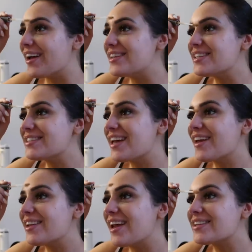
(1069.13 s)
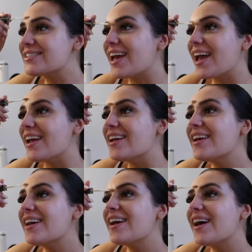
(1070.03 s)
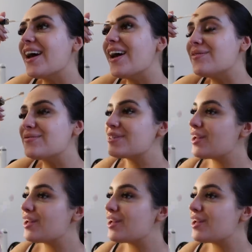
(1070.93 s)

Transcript: guys it's now the next day um